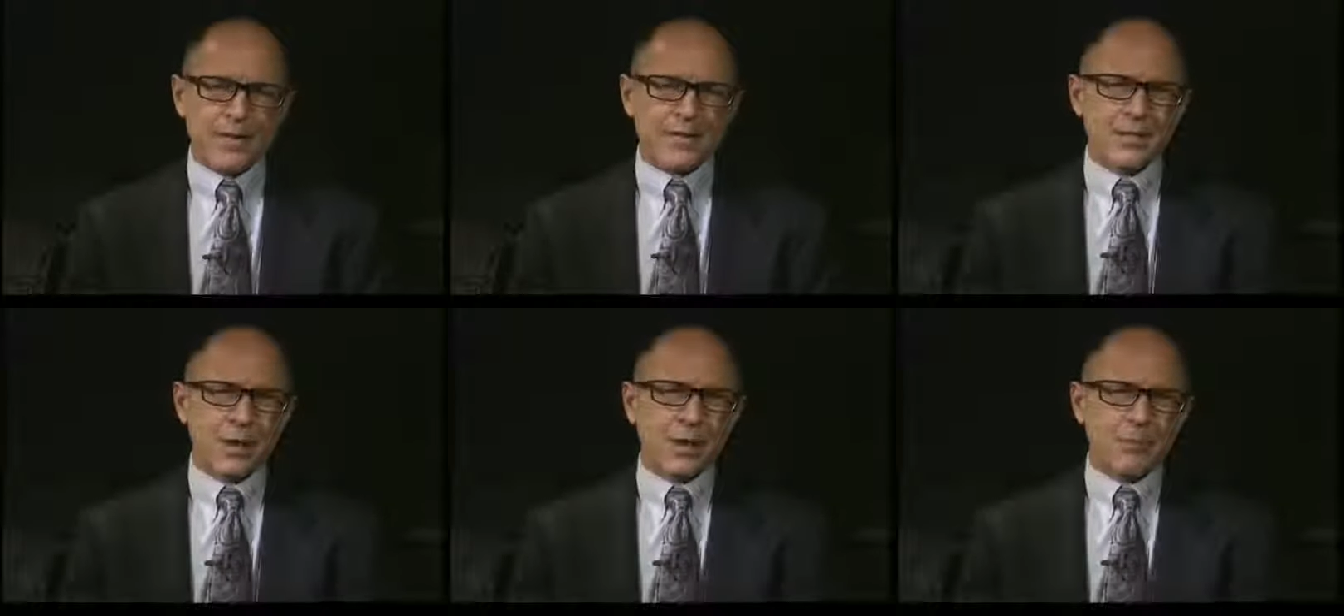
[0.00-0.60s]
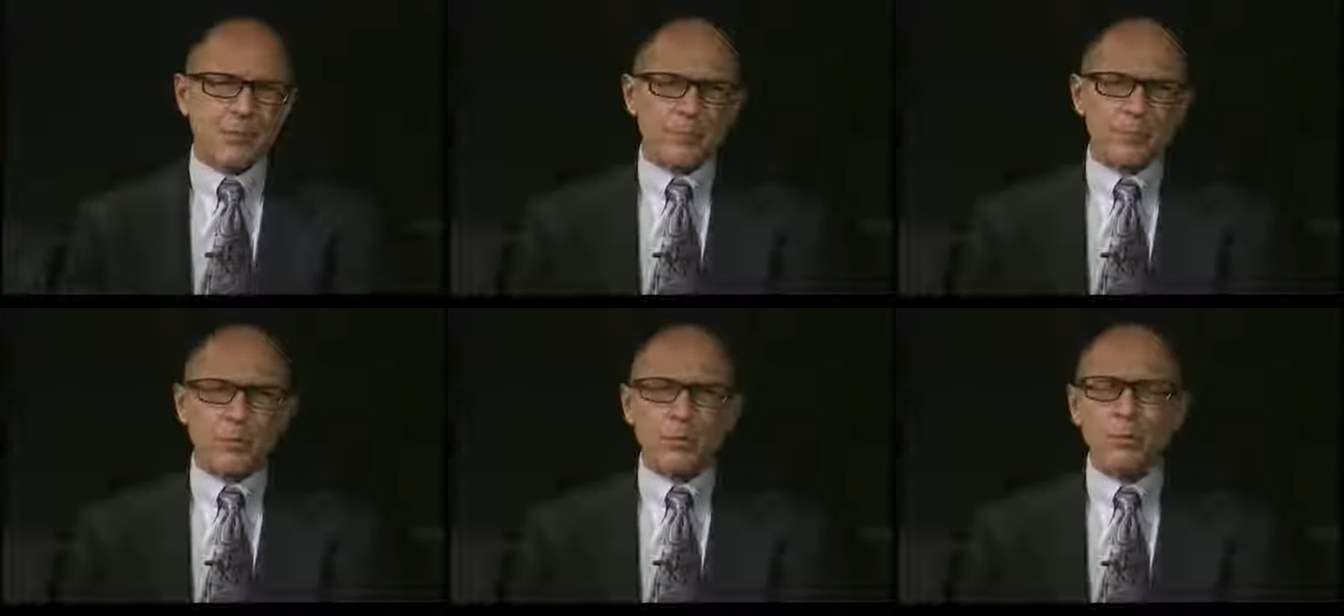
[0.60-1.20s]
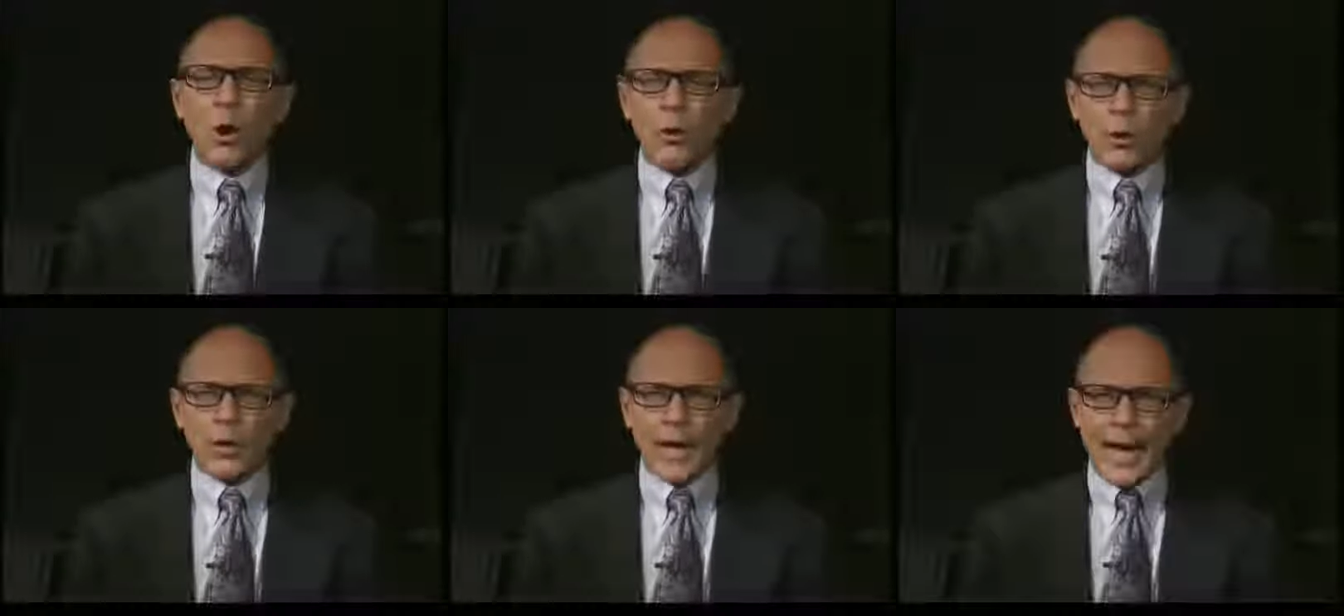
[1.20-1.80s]
This is all
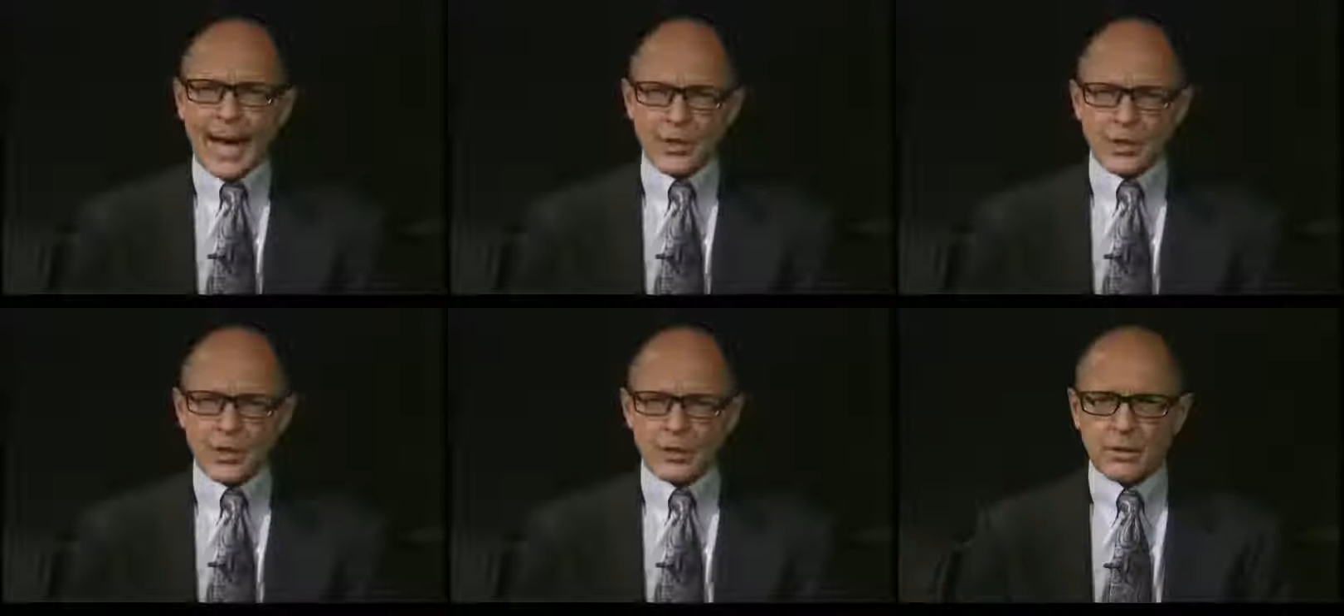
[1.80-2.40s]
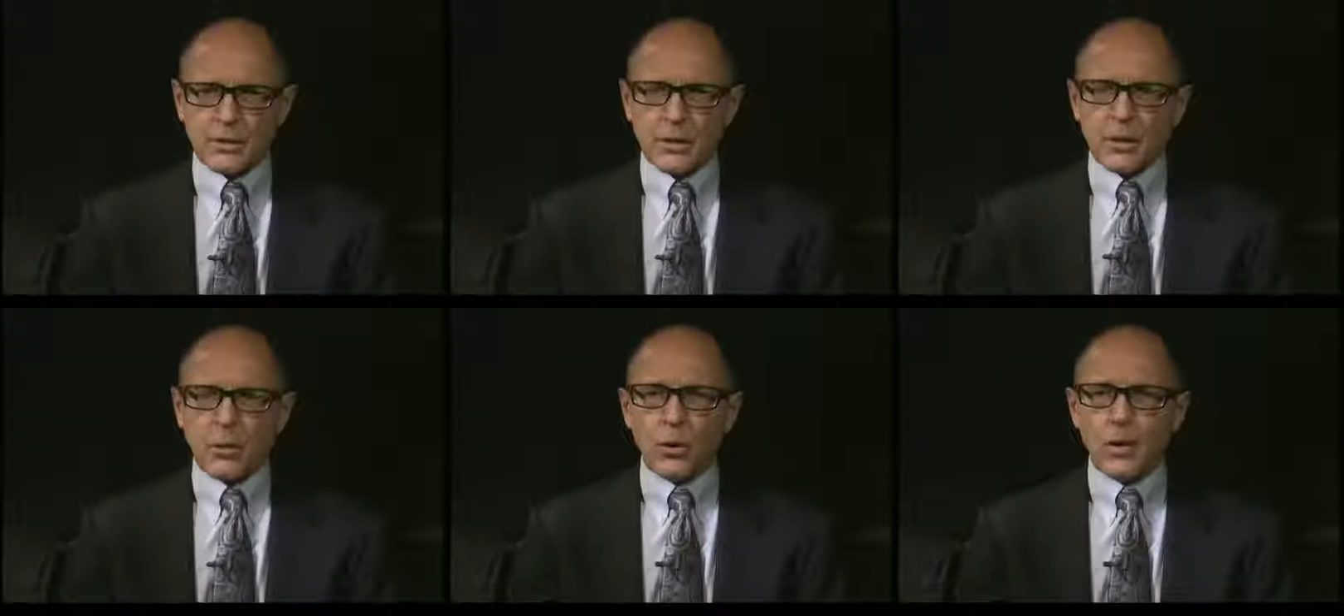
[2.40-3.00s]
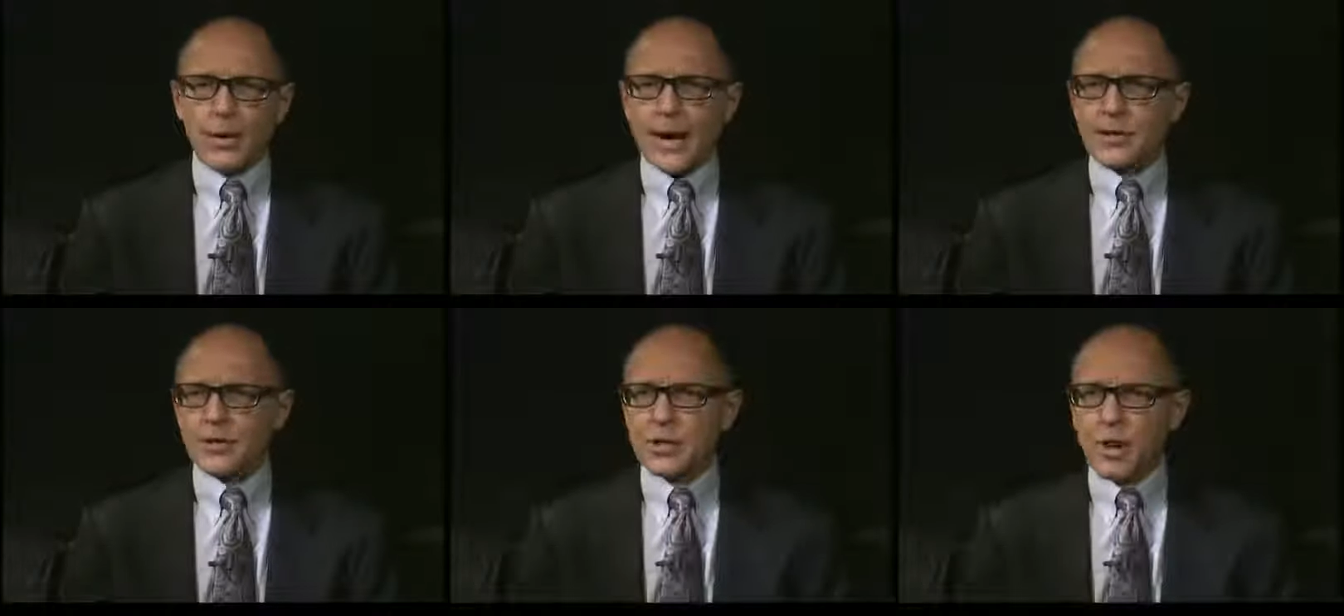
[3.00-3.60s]
local action. We're
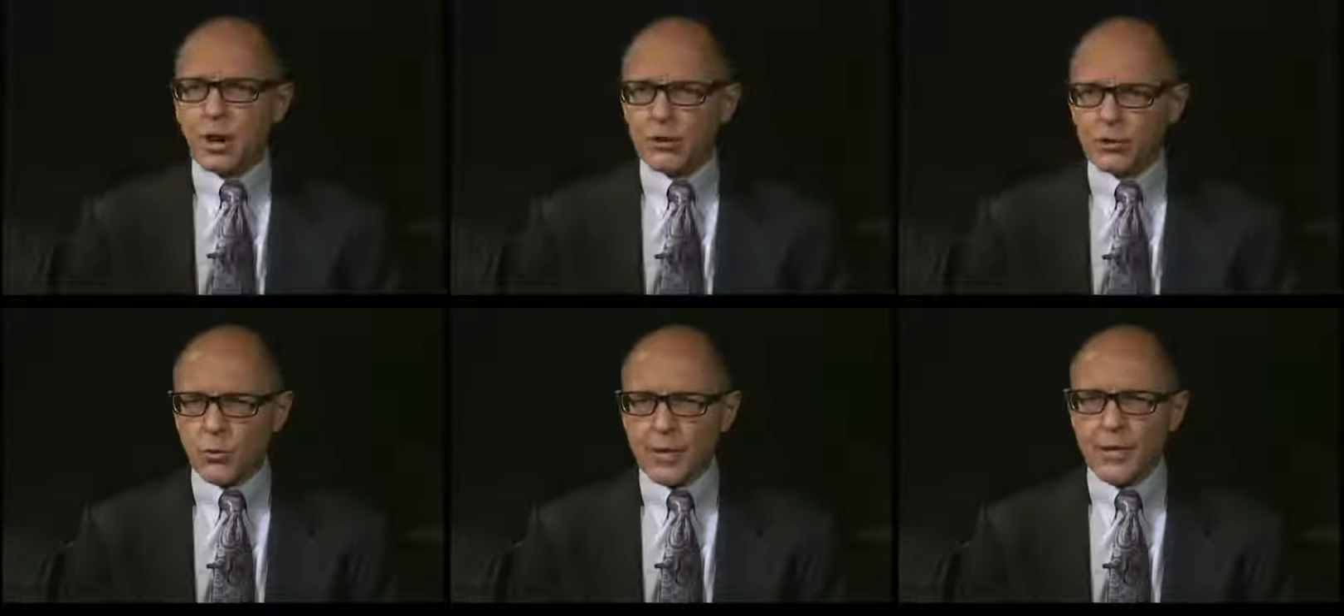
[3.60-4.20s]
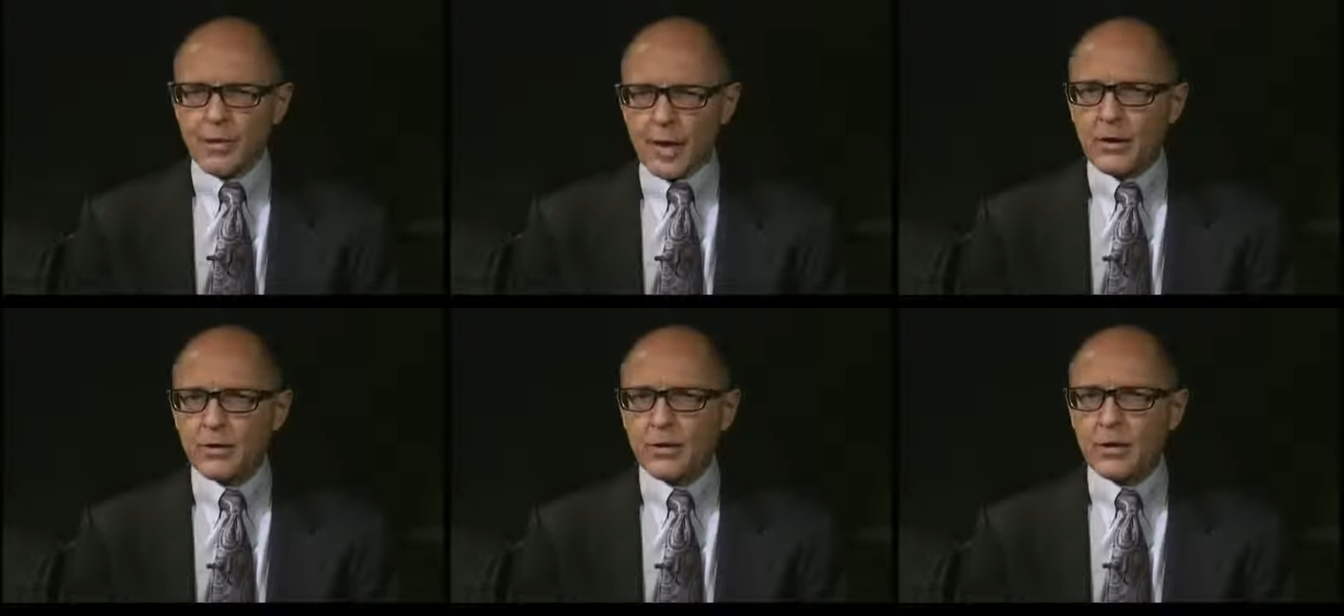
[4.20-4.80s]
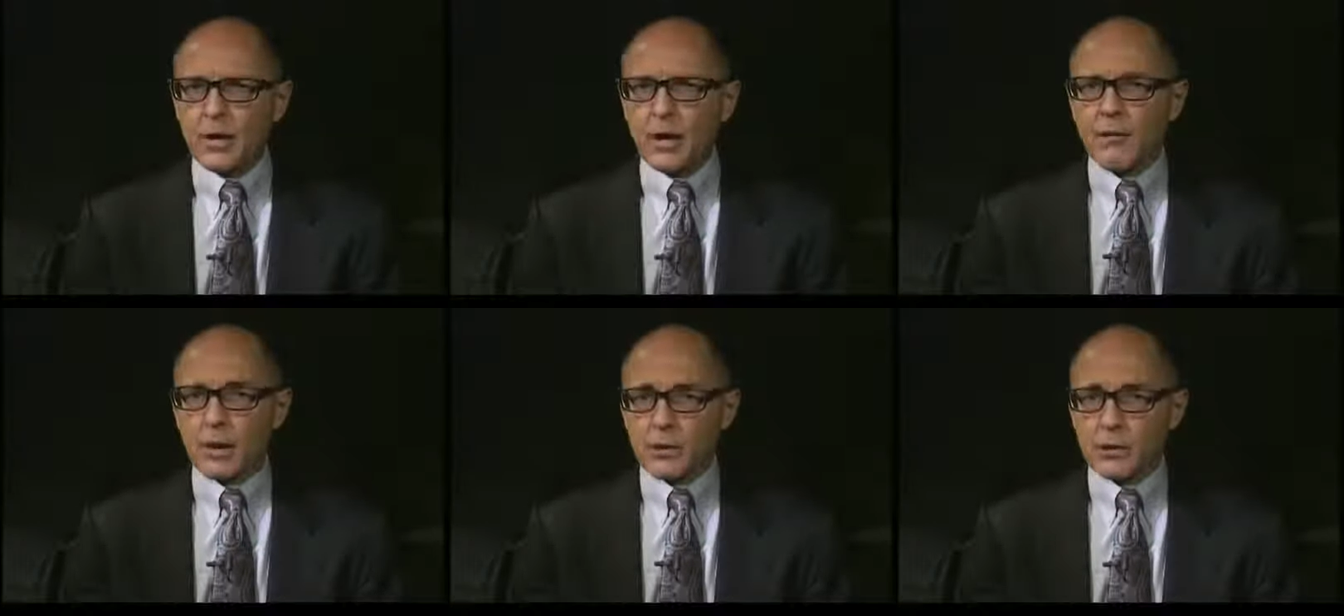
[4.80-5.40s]
asking all 20,000
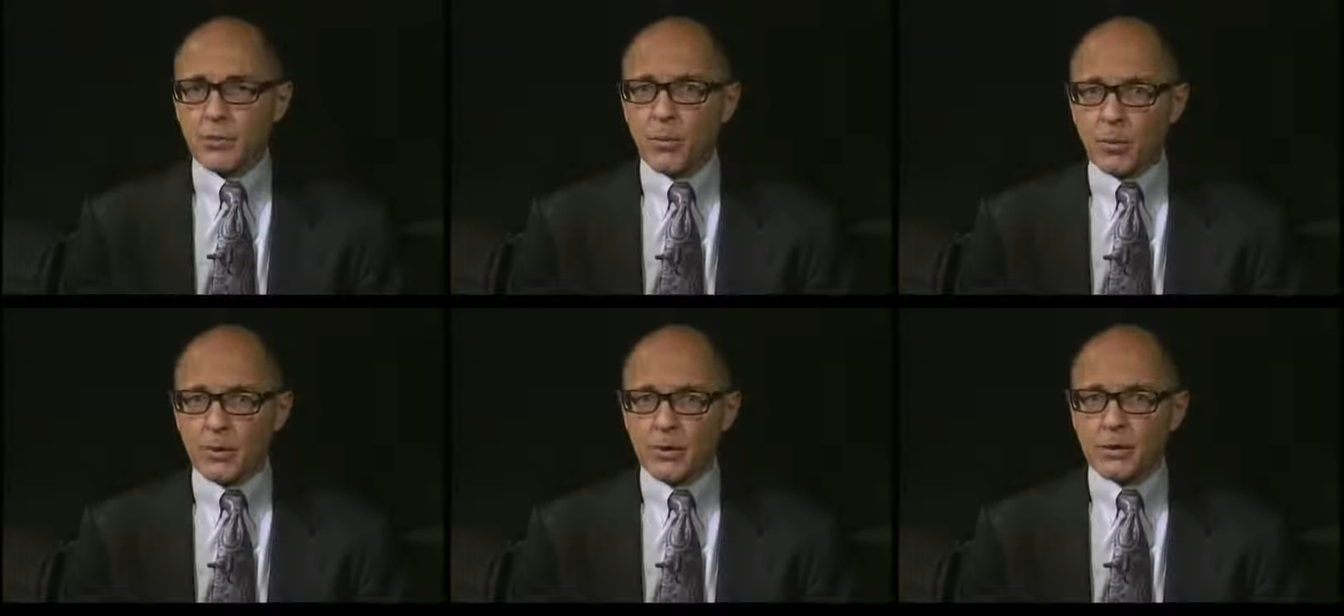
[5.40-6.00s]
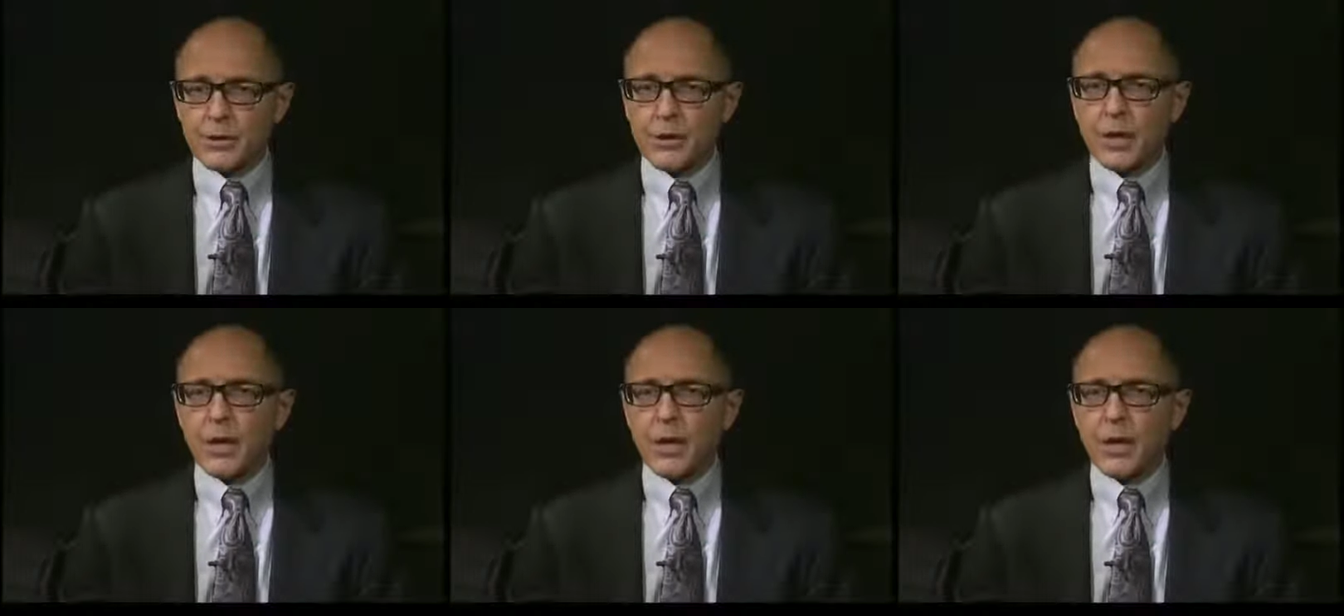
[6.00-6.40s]
of our supporters